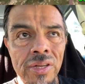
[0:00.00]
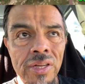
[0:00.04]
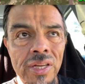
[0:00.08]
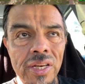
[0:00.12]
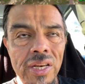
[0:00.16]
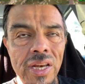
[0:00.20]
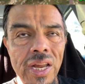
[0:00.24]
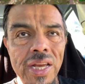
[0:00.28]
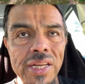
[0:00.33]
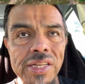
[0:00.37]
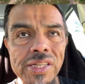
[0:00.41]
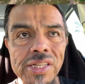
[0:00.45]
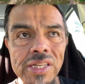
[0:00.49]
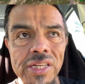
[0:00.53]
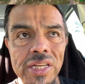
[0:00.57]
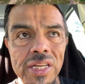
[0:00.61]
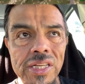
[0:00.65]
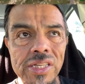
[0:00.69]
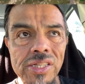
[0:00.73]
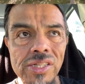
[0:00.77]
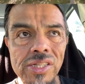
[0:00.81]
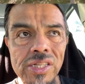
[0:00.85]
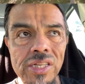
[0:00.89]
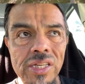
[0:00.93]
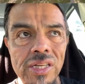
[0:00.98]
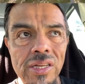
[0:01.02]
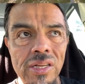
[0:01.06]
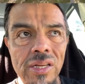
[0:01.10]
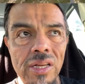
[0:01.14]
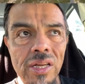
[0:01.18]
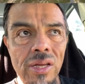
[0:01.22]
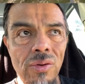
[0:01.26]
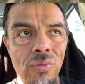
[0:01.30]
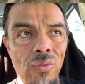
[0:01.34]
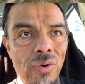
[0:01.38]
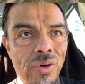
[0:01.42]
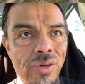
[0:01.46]
nice and easy.
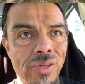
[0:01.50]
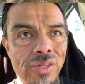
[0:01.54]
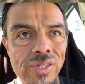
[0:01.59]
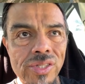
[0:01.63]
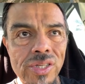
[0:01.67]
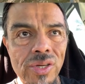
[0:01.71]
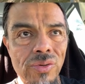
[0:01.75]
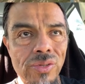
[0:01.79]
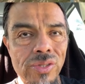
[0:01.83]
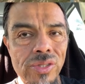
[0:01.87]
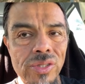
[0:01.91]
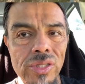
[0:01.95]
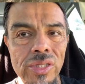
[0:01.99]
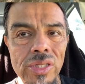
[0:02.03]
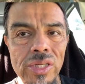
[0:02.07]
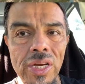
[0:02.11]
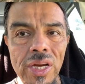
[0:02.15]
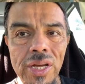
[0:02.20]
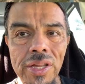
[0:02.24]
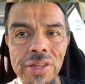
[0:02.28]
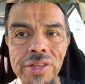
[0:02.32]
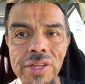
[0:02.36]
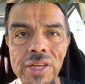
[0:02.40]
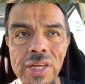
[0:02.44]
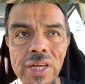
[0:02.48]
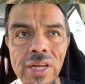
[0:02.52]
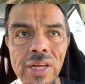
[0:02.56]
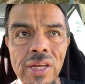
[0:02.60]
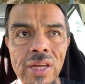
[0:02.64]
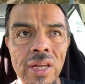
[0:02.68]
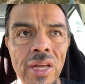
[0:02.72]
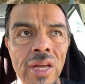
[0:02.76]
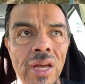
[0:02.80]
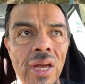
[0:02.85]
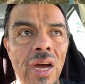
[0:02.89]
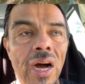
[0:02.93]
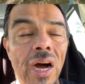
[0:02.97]
There was nothing
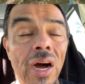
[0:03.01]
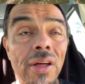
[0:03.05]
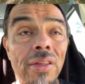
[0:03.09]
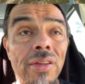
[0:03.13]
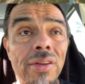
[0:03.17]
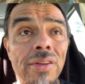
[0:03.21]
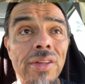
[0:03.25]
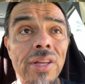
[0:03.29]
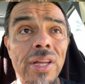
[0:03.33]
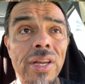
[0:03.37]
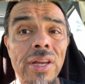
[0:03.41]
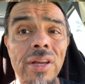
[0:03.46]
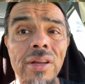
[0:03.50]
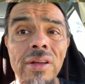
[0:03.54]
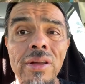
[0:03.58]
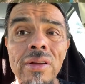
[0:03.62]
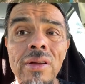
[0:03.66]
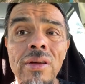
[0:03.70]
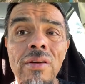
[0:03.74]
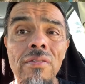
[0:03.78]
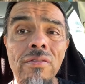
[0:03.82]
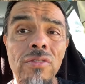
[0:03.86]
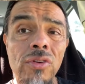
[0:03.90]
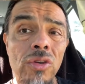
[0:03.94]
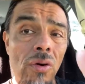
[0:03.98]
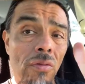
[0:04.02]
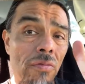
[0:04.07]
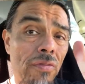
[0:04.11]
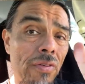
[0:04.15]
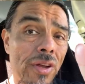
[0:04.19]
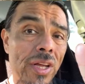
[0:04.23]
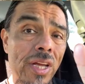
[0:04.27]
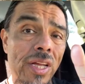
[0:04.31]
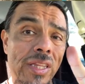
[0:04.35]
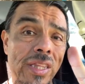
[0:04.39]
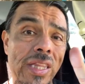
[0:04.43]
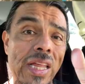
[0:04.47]
other than, don't
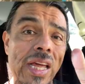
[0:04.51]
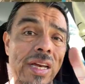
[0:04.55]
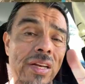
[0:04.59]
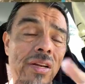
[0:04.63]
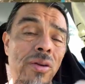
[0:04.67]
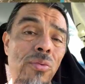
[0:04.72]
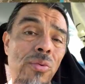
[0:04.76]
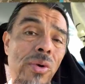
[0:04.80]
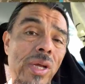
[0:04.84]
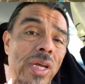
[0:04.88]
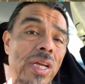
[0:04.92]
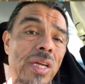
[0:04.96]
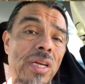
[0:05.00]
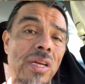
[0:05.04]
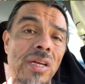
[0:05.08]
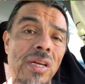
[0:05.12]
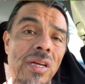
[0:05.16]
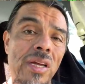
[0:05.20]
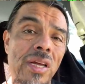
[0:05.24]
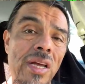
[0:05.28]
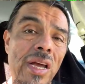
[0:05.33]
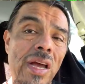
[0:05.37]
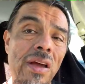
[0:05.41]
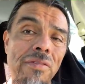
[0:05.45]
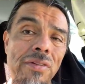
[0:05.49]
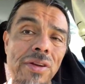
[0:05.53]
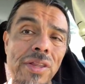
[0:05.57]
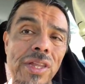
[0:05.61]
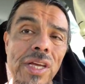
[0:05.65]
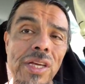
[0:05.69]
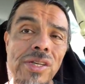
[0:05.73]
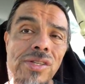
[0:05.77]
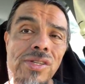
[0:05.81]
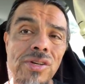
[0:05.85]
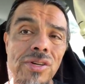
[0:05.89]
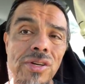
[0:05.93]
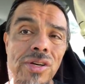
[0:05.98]
forget that green. Everything
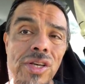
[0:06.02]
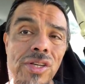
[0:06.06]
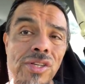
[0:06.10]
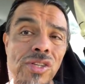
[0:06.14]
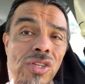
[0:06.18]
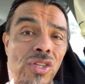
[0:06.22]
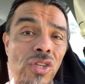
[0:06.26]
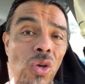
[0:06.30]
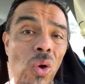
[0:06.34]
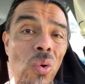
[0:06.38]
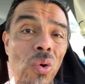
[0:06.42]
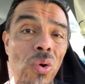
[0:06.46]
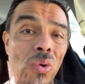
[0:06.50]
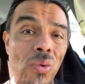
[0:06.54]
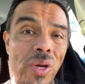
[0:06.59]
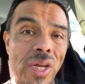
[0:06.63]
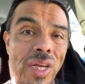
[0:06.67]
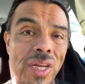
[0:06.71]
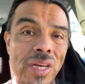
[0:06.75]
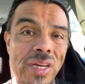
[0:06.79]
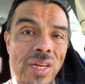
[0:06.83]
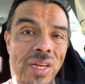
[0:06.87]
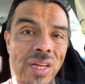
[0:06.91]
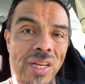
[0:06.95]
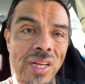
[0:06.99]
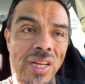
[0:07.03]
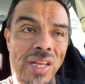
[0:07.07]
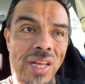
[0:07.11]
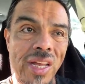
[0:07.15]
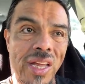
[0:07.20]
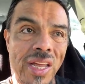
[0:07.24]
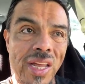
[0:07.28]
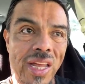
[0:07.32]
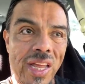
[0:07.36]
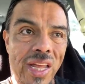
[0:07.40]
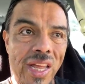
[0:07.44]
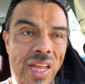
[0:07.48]
is turning so green.
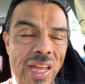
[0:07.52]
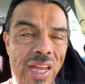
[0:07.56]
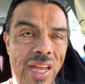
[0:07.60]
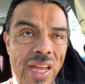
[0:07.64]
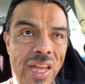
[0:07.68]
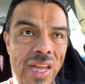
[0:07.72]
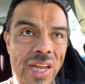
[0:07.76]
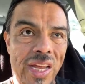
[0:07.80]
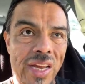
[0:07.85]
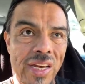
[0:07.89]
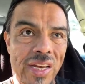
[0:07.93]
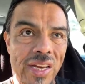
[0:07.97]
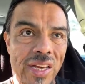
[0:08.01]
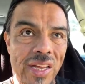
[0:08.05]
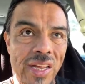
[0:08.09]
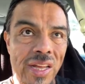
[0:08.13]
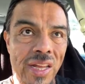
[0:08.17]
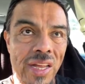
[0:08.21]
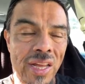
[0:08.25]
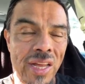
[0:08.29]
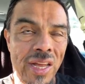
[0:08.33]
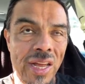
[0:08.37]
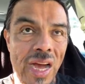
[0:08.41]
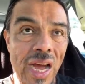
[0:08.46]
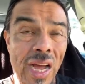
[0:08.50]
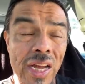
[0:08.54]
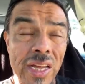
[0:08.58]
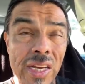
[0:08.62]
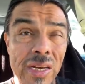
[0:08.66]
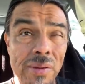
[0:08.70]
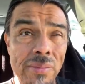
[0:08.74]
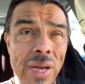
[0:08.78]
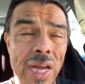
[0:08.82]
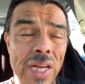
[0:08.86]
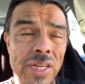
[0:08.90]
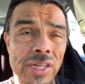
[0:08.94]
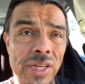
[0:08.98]
And I can
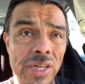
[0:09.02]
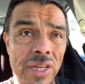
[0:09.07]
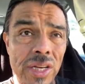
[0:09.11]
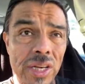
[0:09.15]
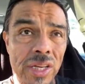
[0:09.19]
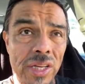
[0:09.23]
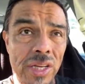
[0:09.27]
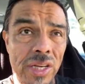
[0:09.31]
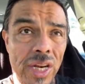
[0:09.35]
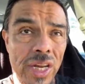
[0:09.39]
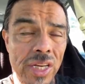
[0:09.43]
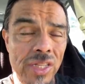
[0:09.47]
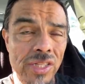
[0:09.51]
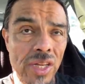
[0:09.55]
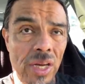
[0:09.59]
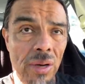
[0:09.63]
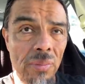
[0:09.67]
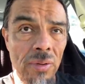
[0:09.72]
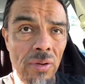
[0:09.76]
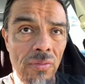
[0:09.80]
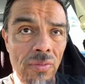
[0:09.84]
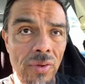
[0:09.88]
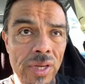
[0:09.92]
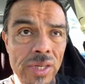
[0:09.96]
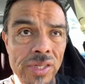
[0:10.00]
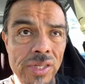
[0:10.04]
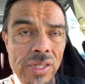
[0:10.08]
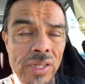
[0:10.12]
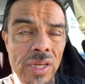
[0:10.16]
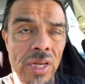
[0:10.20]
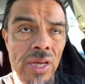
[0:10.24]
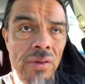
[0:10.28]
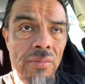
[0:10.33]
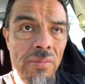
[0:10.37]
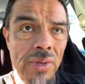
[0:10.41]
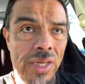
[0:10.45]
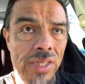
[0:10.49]
imagine in the next couple of weeks,
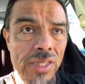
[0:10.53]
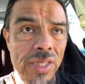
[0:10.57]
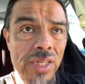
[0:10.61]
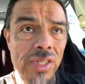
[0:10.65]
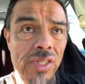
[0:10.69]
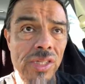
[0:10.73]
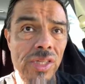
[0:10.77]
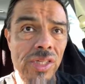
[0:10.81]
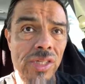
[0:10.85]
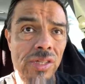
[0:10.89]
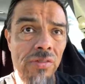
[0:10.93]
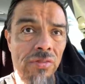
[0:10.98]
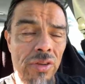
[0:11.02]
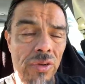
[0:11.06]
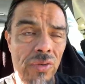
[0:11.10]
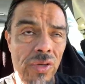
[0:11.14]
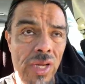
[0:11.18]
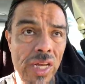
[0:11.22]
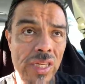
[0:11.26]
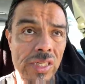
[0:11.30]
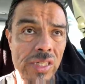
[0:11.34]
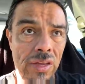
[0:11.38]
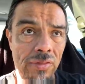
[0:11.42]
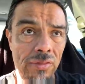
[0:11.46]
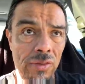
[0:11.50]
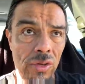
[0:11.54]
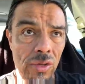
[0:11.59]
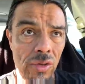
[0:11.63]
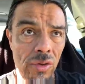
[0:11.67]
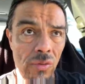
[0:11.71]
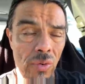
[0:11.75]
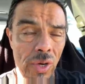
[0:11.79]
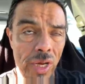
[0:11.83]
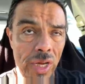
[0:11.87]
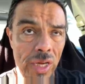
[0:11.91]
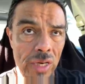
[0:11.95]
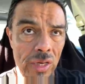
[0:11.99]
because this is just a few days after the
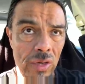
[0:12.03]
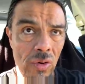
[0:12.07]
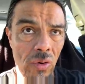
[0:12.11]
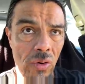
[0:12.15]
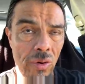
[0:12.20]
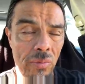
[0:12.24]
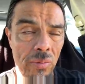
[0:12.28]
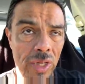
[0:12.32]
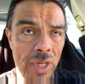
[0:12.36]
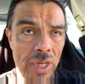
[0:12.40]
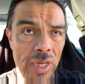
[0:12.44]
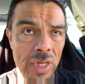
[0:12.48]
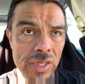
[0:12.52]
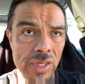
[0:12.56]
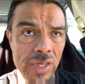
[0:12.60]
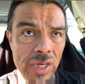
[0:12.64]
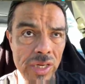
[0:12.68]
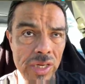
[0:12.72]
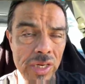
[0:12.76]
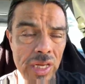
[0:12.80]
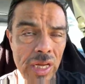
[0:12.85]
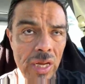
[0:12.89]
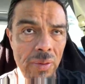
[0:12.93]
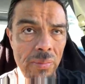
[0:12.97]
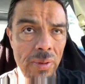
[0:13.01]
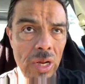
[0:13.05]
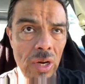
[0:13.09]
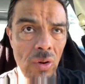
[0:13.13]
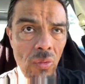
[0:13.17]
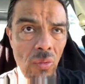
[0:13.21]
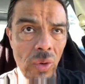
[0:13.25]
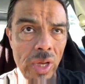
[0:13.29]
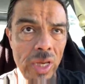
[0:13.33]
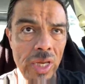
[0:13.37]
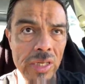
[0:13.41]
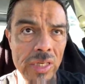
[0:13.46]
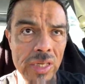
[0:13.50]
rain. Normally, it's going to take about a
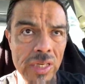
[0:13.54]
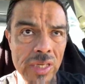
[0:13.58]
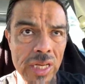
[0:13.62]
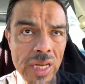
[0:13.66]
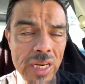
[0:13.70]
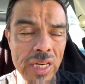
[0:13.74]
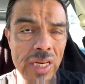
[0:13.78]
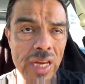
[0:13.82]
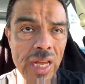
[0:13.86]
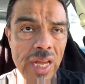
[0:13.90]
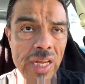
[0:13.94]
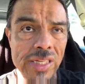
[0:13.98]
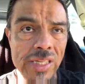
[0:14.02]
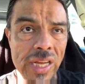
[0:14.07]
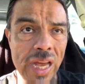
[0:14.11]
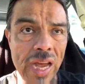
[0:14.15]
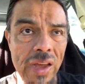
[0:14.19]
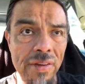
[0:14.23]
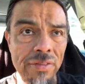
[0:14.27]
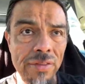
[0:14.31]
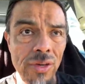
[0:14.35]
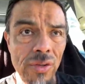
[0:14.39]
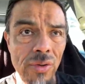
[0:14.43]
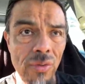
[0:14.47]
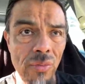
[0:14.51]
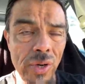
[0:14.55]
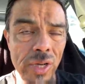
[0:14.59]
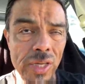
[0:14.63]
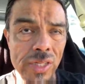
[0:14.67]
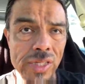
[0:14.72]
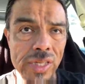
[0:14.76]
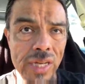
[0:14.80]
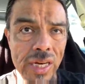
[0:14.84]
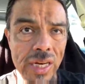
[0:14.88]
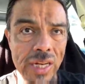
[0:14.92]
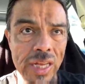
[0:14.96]
week to 10 days after the rains that it